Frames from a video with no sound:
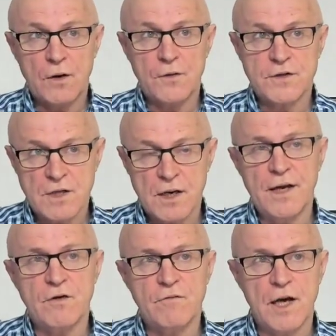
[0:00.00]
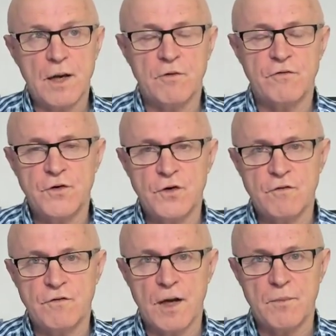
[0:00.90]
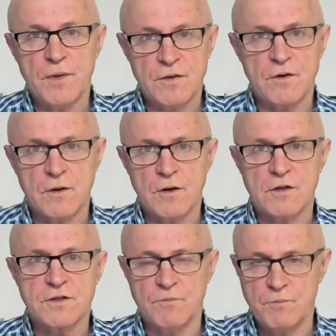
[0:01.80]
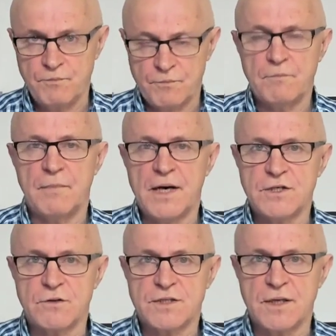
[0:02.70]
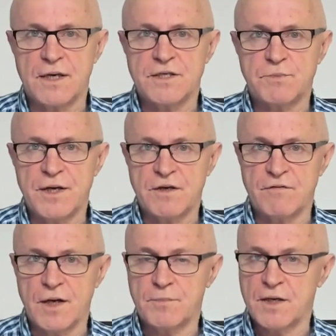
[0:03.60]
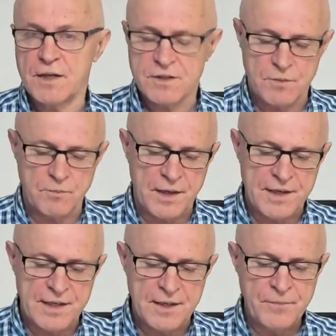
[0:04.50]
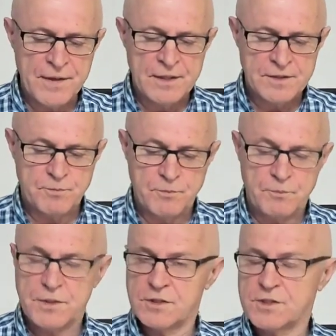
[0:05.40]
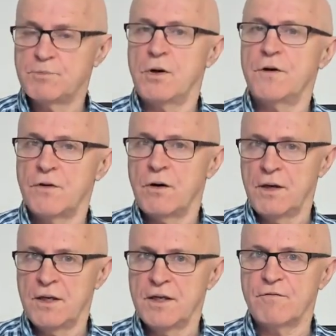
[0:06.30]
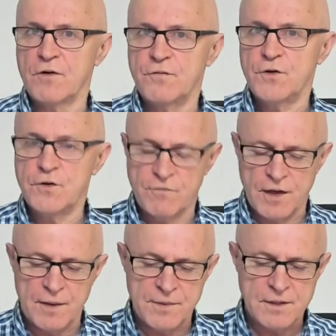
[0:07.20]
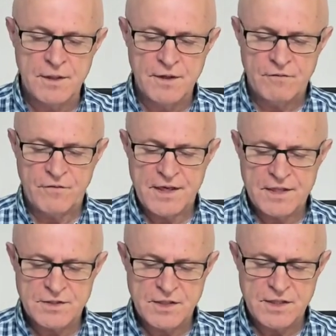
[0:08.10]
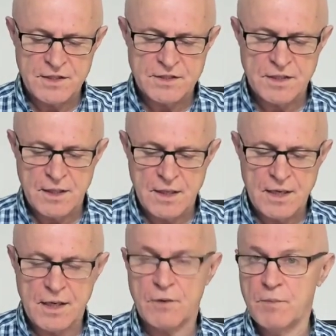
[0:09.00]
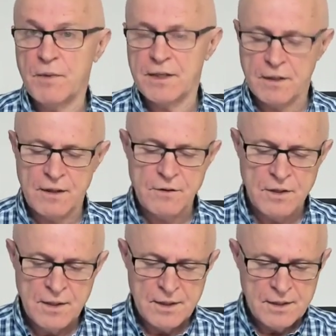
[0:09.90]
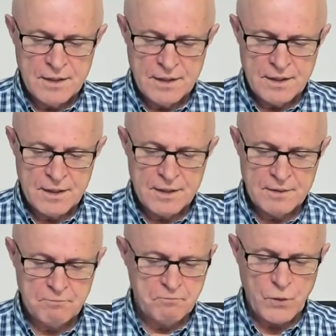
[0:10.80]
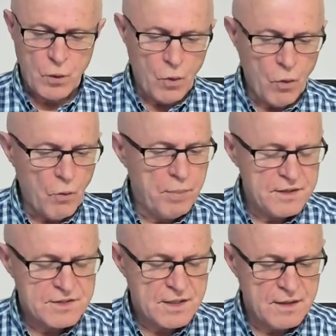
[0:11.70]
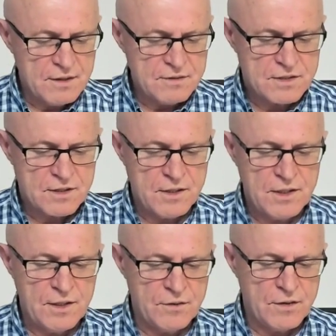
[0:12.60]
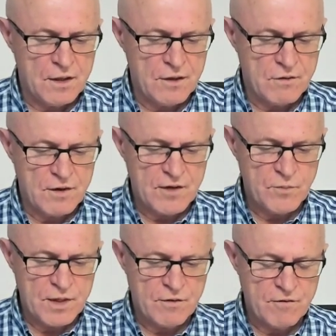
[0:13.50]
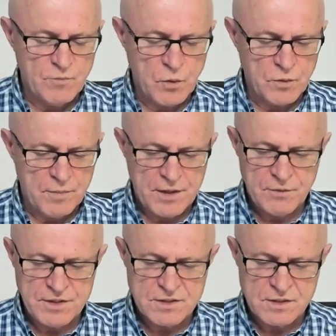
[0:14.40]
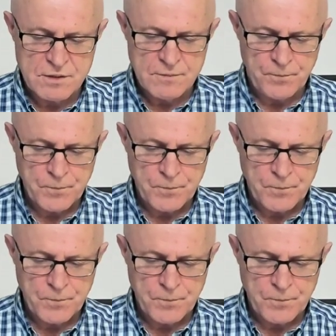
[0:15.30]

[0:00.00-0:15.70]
There's land available for new development, and there are lots of major estates being developed and others in planning. But despite the high level of new development, vacancies remain low. All postcodes in the local government area of Moreton Bay Region